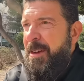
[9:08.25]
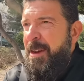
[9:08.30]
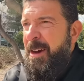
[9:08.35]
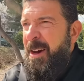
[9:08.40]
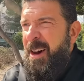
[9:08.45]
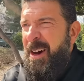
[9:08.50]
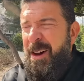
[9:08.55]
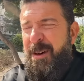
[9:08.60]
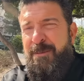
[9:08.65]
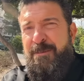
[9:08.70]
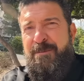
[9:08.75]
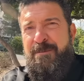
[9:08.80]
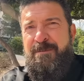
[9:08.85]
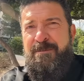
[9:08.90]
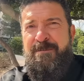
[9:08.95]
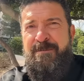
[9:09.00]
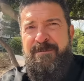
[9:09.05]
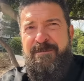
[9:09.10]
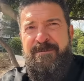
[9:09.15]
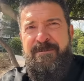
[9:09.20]

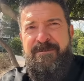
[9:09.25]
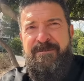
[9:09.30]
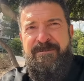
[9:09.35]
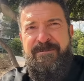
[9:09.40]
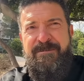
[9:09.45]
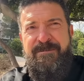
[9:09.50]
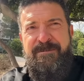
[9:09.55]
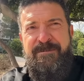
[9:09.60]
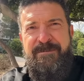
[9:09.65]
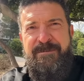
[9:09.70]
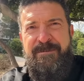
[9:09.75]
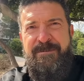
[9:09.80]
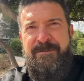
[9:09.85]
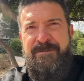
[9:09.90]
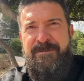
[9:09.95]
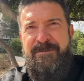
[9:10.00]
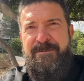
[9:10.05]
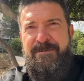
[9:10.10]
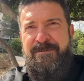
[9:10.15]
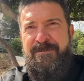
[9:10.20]

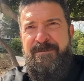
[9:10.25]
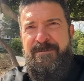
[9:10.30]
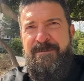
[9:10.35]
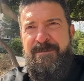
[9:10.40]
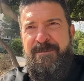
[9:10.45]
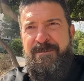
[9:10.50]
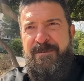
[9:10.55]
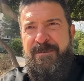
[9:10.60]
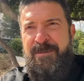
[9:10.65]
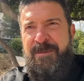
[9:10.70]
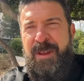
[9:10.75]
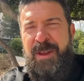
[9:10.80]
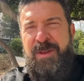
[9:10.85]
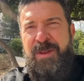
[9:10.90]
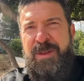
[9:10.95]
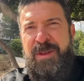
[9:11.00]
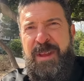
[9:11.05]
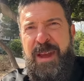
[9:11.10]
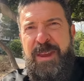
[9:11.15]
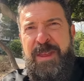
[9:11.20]

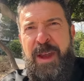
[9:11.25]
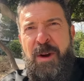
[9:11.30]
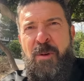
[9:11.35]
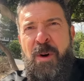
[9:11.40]
They